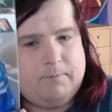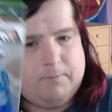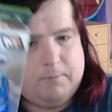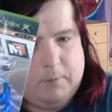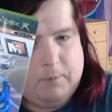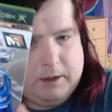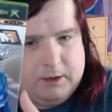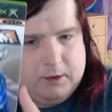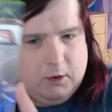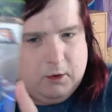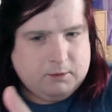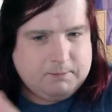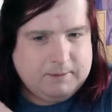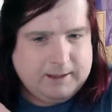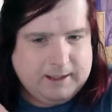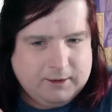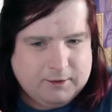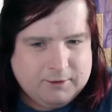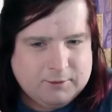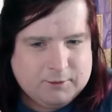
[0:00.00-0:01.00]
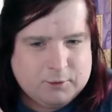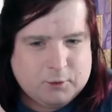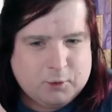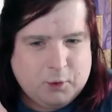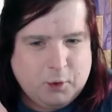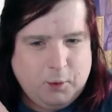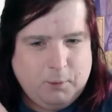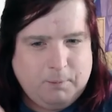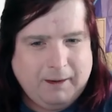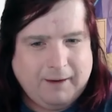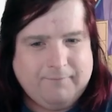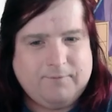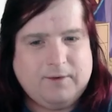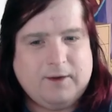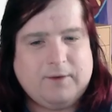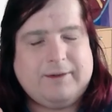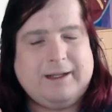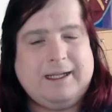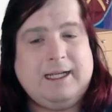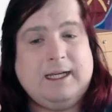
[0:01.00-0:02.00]
which cost me
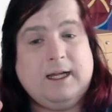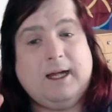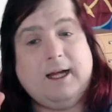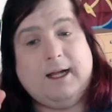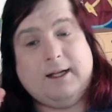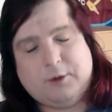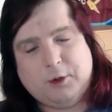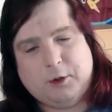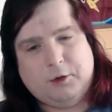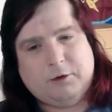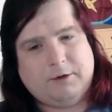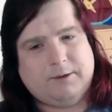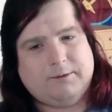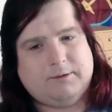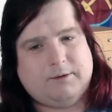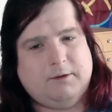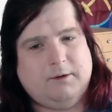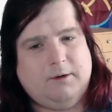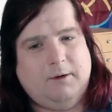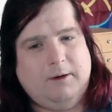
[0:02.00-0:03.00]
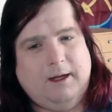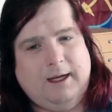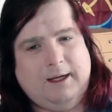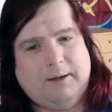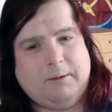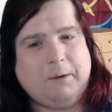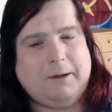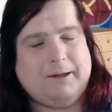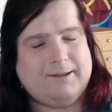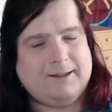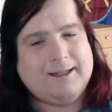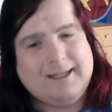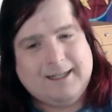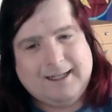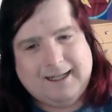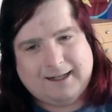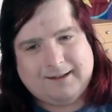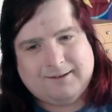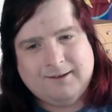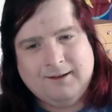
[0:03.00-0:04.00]
£2.50 and two tricks to each trick to
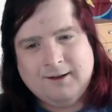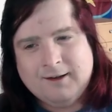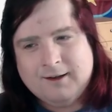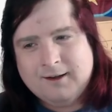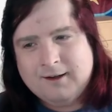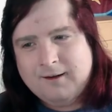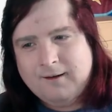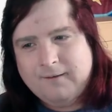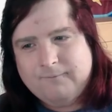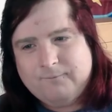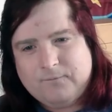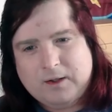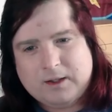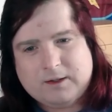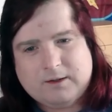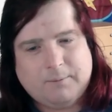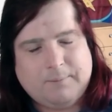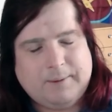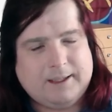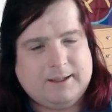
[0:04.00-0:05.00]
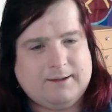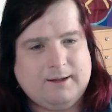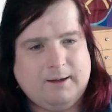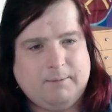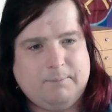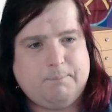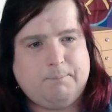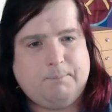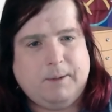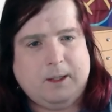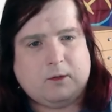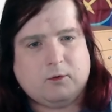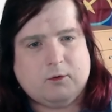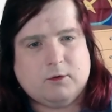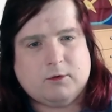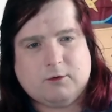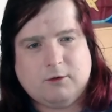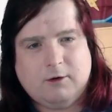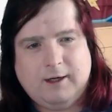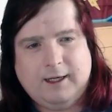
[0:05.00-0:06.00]
the EX. Third time I picked this up, picture on
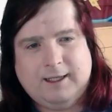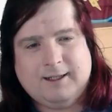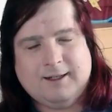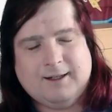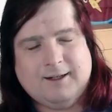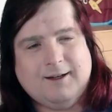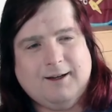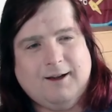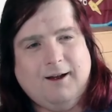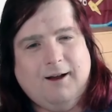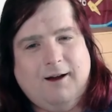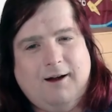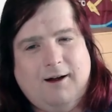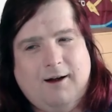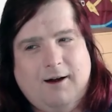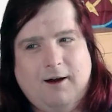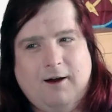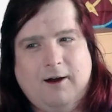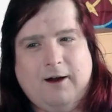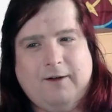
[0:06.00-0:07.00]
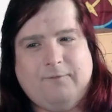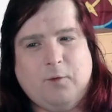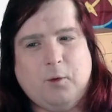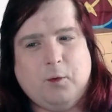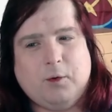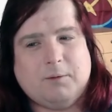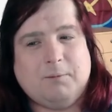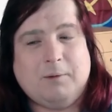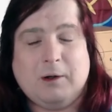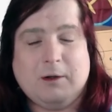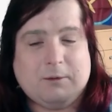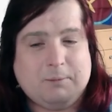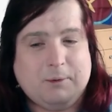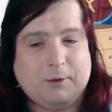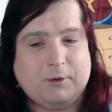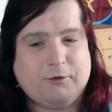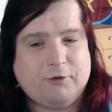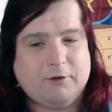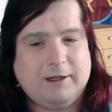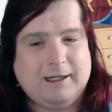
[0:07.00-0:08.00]
screen. I have Forza
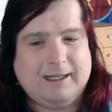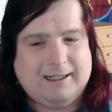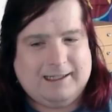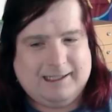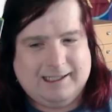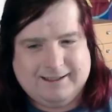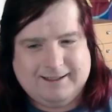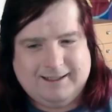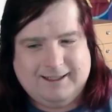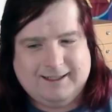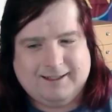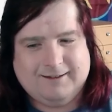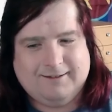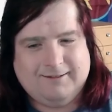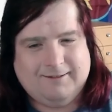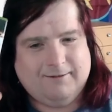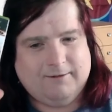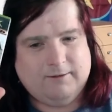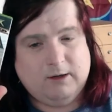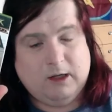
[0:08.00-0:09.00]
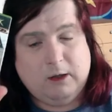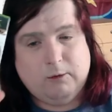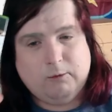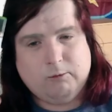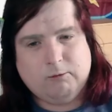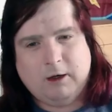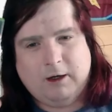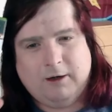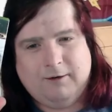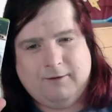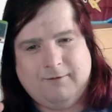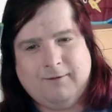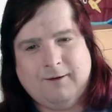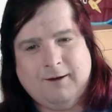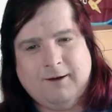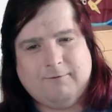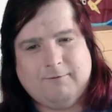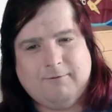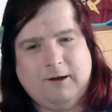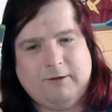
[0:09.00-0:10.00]
Motorsport 3 Classic, wrong,
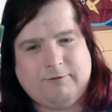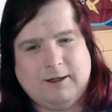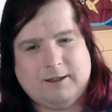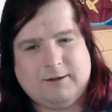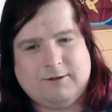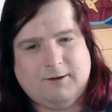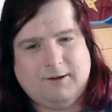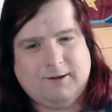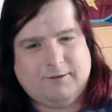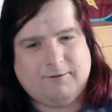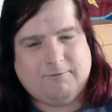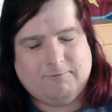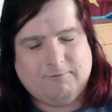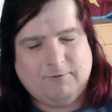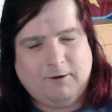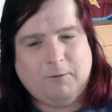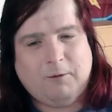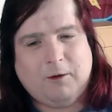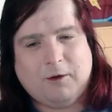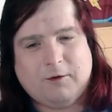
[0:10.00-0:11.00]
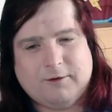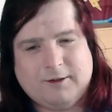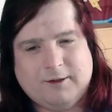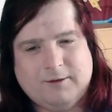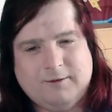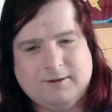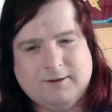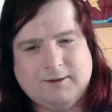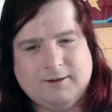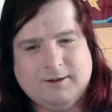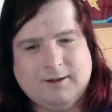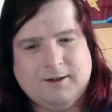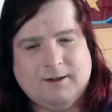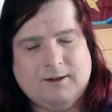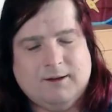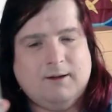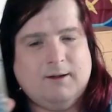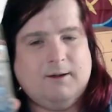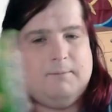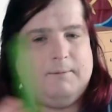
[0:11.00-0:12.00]
right franchise, wrong console,
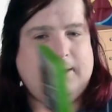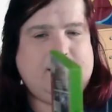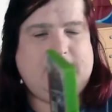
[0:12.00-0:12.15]
but